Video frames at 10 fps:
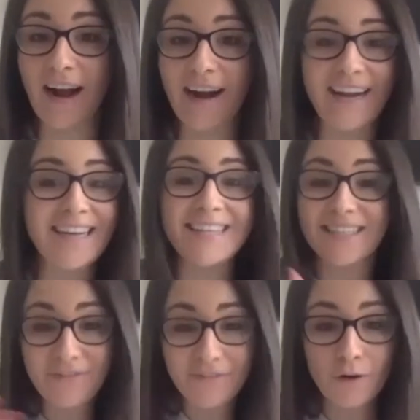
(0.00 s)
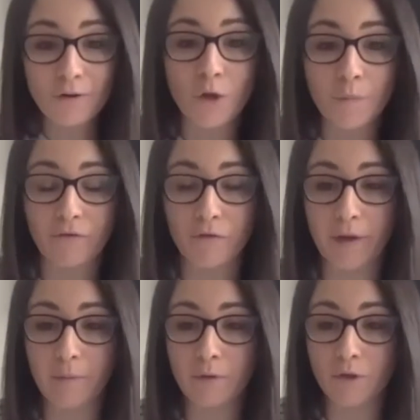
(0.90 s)
And it is a difficult topic for
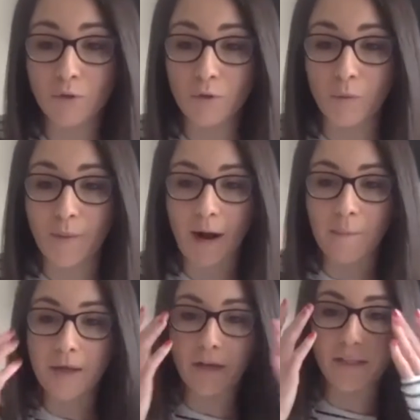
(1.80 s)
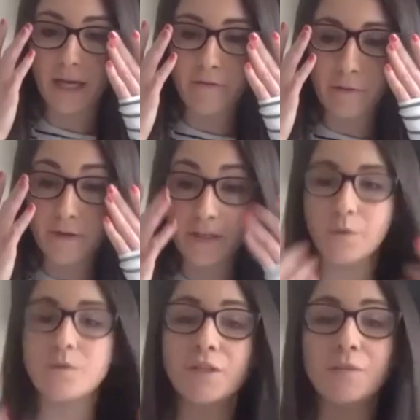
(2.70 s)
people to talk about because everybody
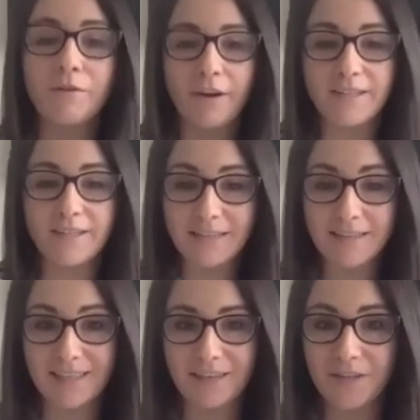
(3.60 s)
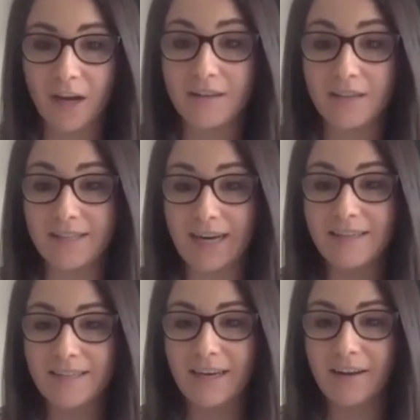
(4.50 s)
wants to be very sensitive to
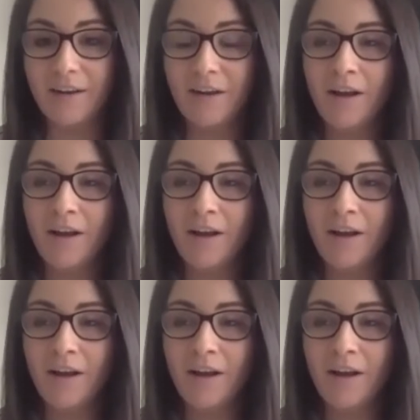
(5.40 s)
understanding